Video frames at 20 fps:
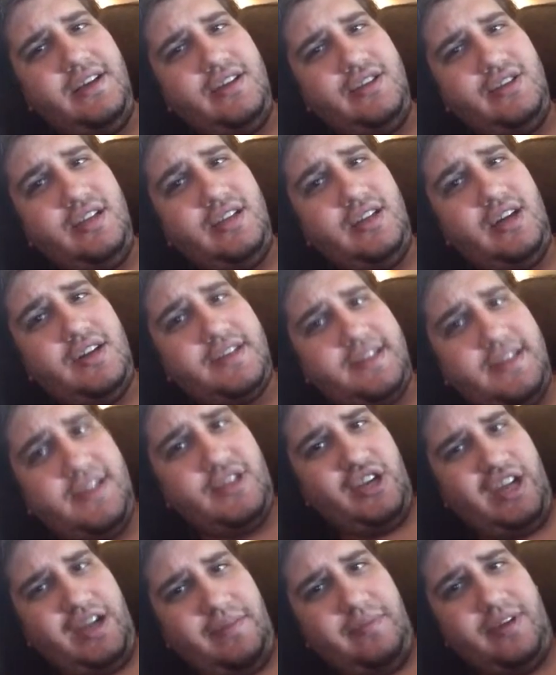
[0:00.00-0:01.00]
She lost to the
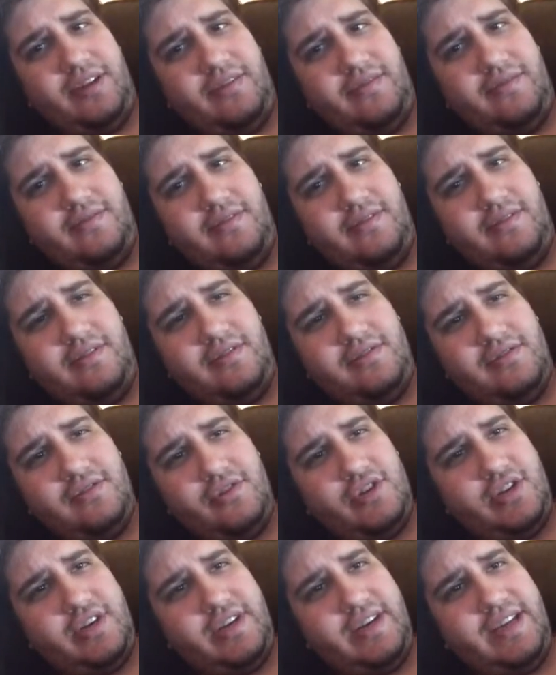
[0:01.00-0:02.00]
champion,
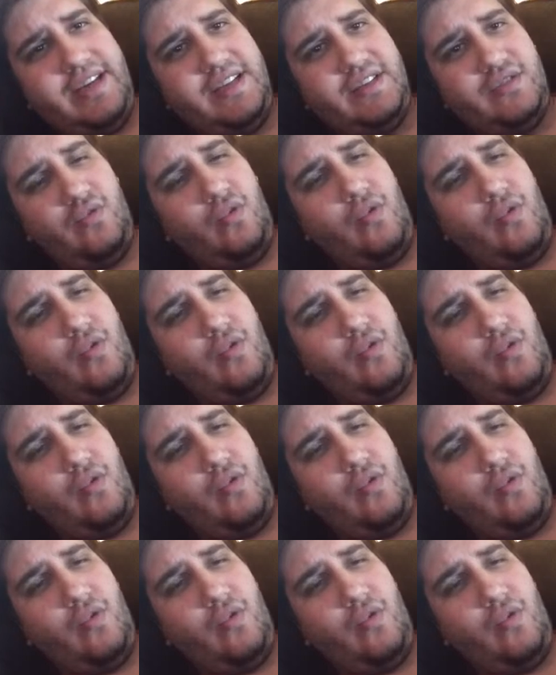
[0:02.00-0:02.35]
so she needs